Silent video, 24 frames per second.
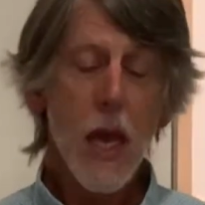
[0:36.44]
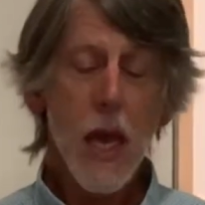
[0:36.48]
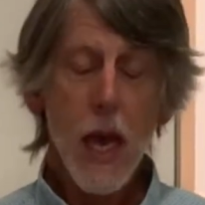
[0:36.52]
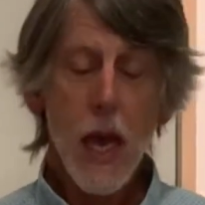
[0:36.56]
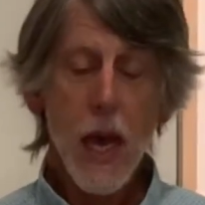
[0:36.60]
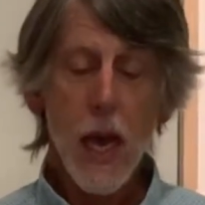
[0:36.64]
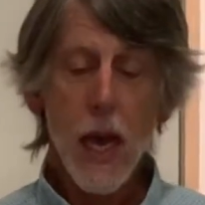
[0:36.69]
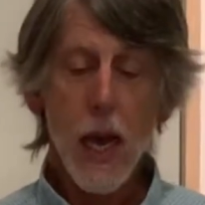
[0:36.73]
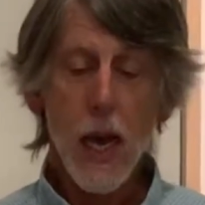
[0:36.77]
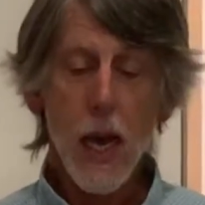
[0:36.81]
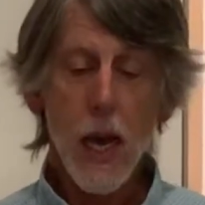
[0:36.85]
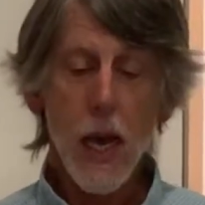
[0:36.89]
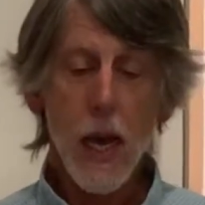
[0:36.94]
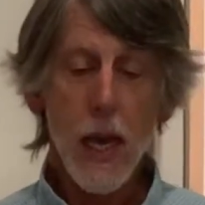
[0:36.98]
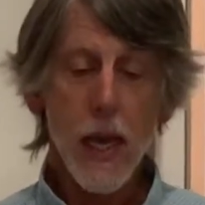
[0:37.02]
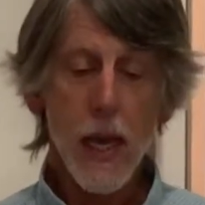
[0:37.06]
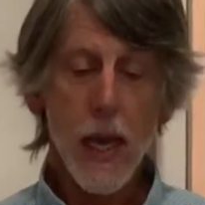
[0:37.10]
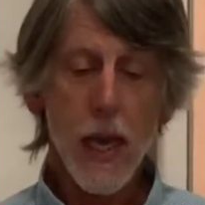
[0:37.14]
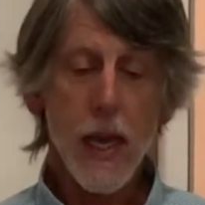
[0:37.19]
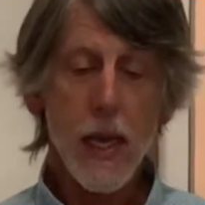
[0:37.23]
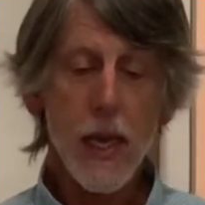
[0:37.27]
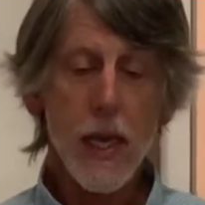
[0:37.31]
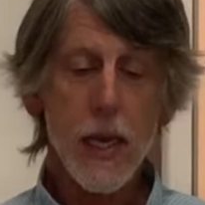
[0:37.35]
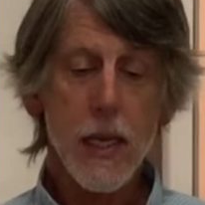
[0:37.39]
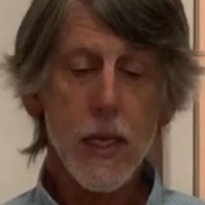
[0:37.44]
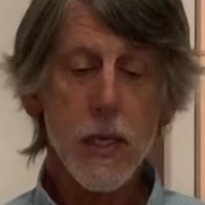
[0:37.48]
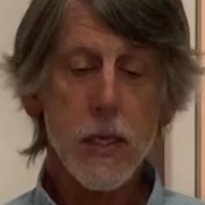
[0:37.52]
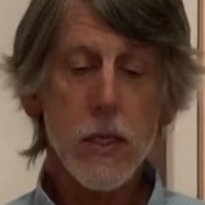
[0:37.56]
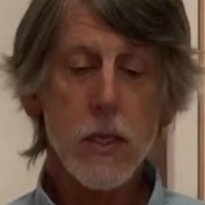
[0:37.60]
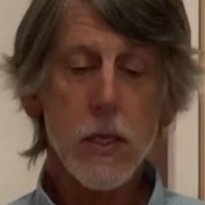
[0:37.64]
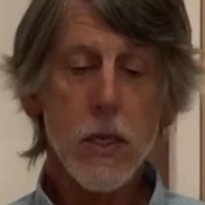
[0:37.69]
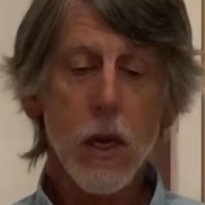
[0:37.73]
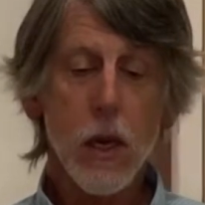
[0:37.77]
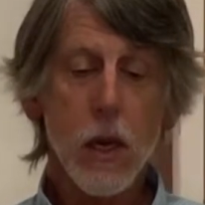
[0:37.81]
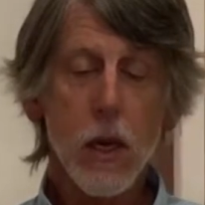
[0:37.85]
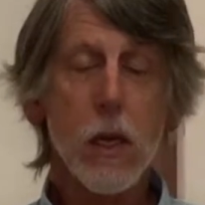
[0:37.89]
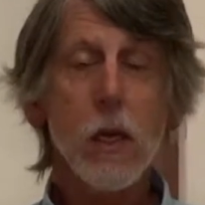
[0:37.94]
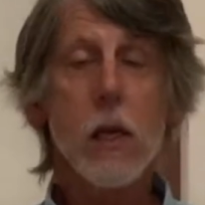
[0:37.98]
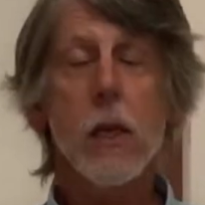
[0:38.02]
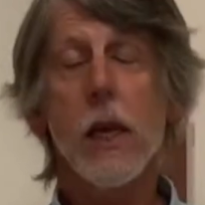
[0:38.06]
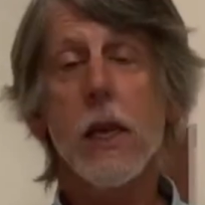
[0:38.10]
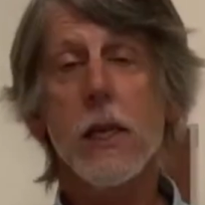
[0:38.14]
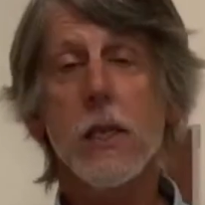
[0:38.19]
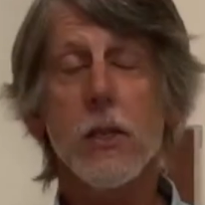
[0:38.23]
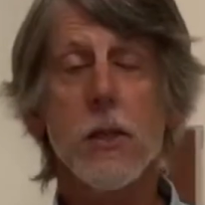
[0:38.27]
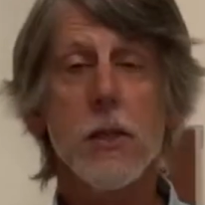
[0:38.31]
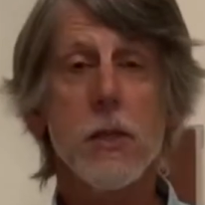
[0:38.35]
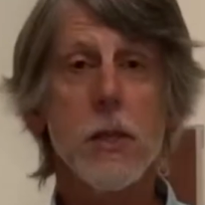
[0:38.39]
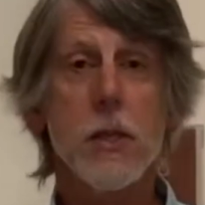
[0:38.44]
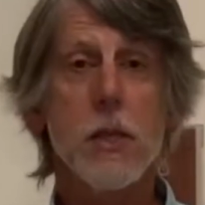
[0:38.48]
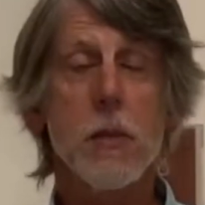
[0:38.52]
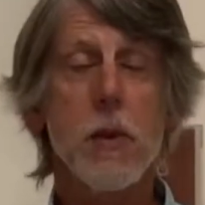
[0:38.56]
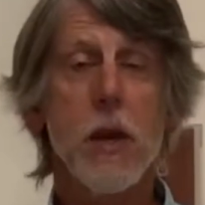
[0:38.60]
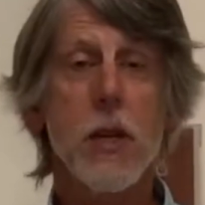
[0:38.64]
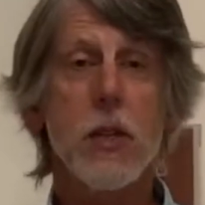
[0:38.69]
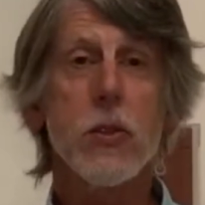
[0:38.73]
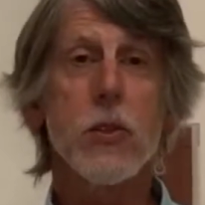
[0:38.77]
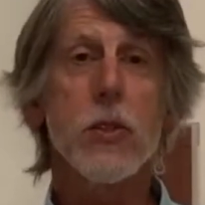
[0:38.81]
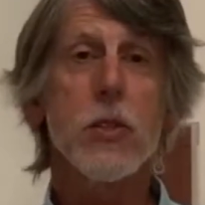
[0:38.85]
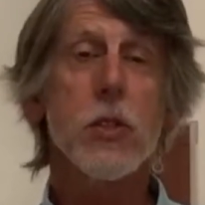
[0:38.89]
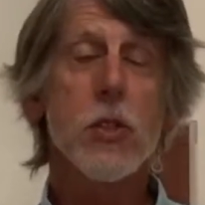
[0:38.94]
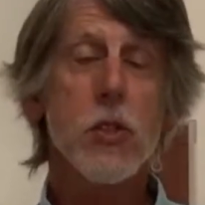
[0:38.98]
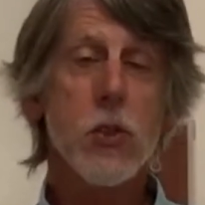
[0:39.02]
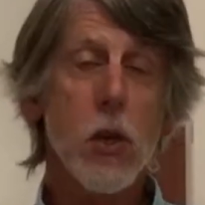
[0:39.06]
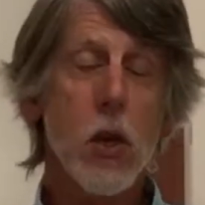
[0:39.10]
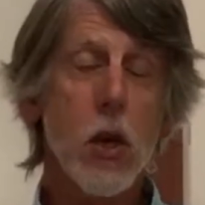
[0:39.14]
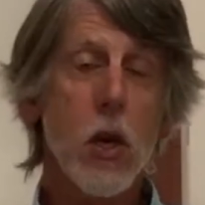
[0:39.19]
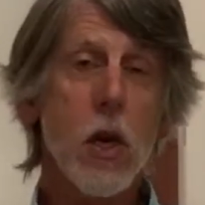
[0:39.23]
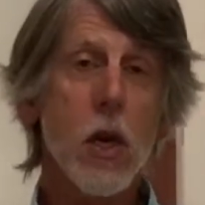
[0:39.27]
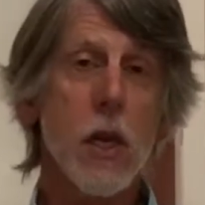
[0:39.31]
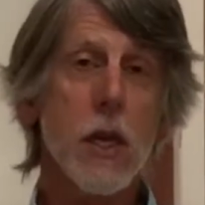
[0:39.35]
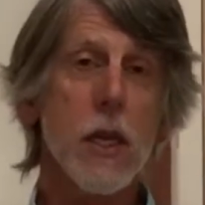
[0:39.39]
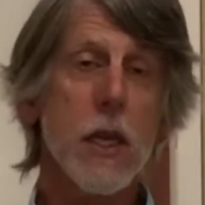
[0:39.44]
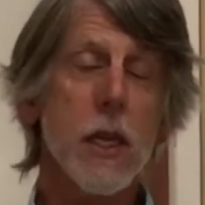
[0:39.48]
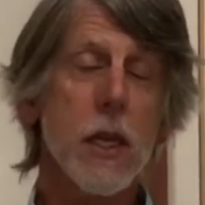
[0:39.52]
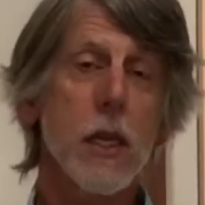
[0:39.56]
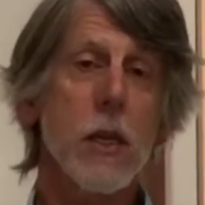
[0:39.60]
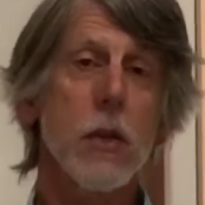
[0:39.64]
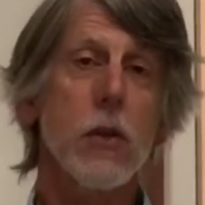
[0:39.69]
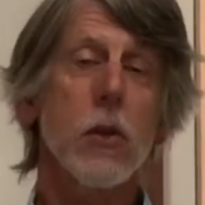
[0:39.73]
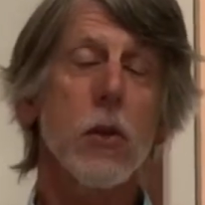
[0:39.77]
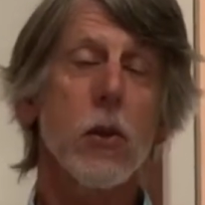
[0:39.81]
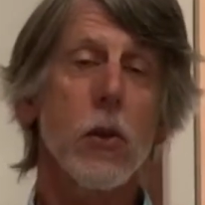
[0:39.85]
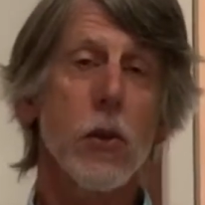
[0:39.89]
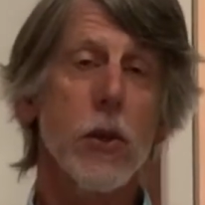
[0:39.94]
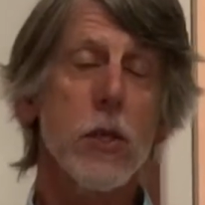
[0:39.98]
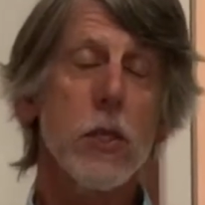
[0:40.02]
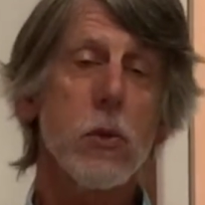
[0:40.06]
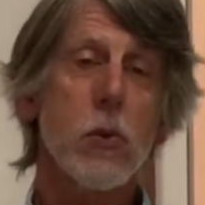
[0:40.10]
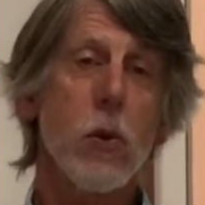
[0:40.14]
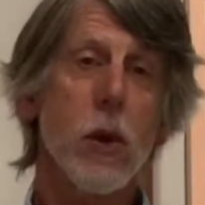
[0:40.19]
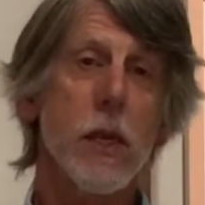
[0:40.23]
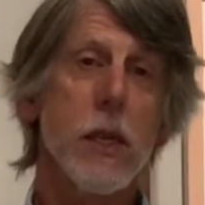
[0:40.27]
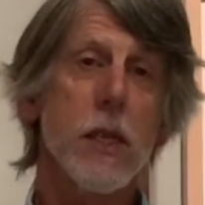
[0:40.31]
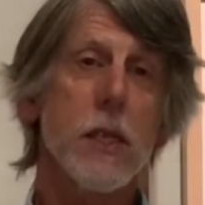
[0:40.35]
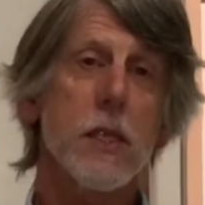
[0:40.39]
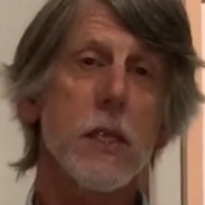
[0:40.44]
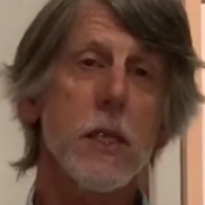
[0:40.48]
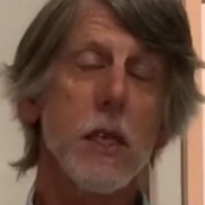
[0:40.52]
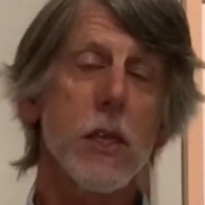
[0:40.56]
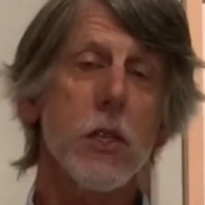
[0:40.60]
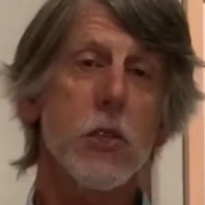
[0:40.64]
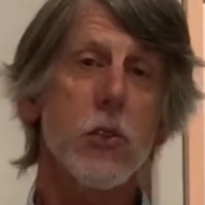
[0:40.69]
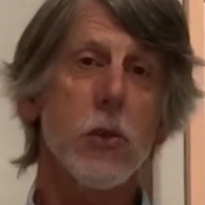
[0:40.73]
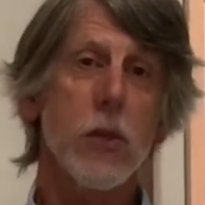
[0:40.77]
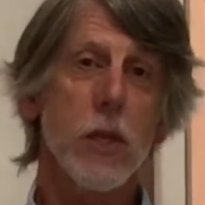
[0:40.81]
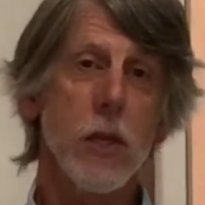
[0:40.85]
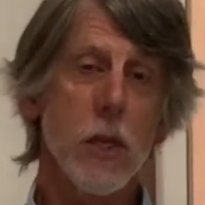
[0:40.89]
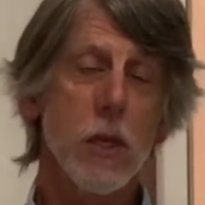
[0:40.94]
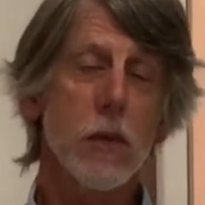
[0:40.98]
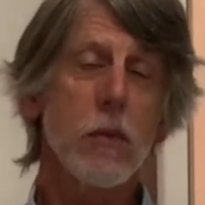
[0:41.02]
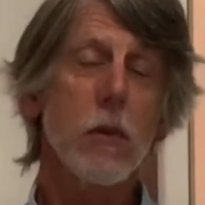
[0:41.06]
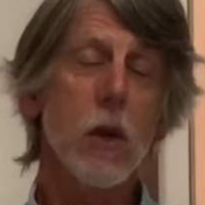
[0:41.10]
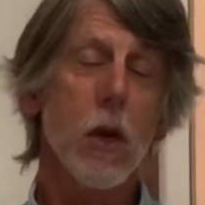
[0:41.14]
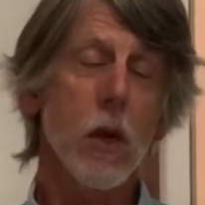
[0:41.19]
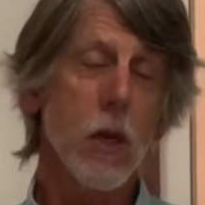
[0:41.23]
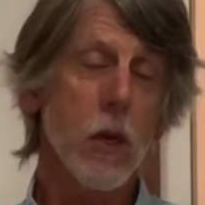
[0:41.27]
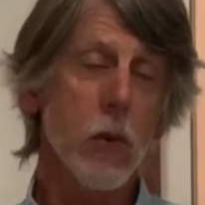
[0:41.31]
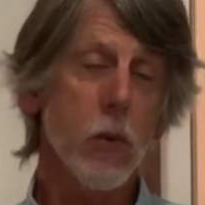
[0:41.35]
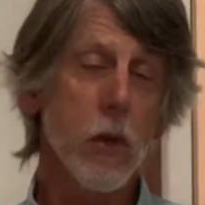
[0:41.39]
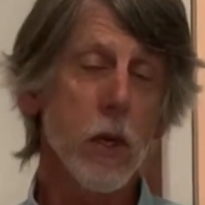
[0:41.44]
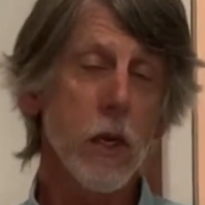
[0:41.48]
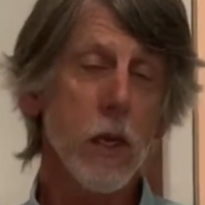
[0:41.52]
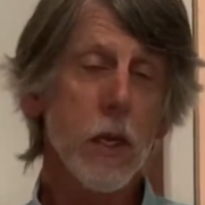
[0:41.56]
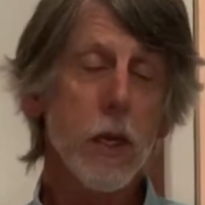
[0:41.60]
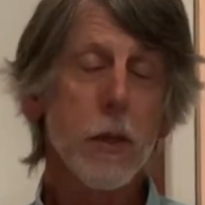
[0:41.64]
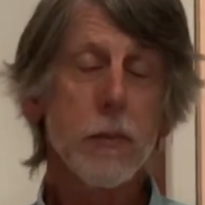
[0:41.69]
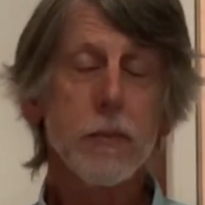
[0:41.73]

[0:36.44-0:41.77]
And our collection is especially strong in early 20th century artwork.